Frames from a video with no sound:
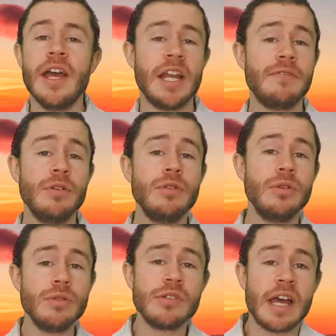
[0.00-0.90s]
And if you
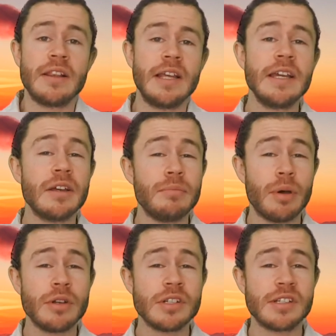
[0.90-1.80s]
use that link and
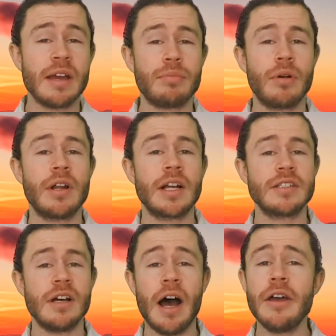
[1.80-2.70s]
purchase that
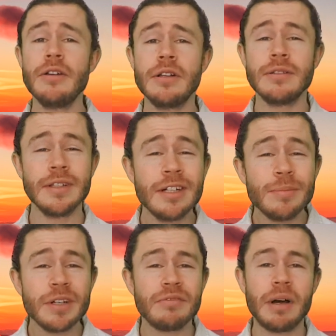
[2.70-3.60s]
product, I earn a little
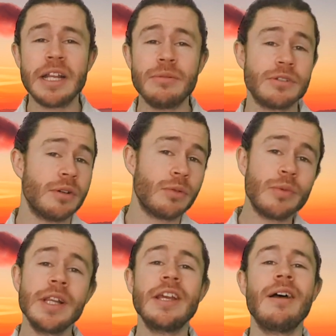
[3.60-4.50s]
bit of money which
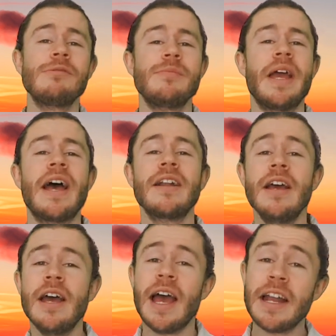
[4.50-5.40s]
really helps me out
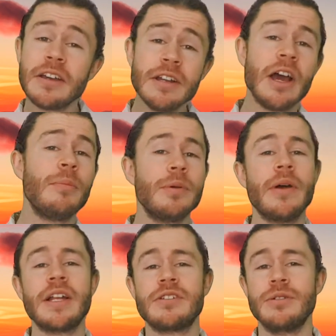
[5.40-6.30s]
and it could help
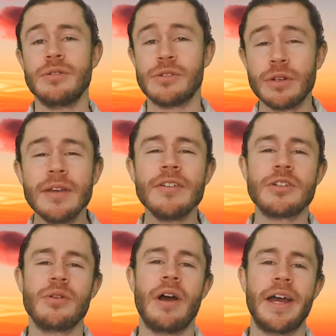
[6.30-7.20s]
you out too, so give it a
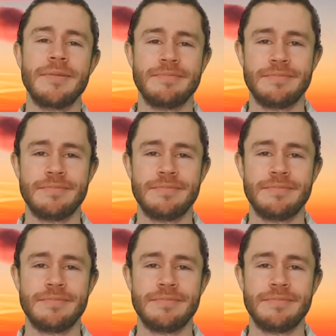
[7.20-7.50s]
try.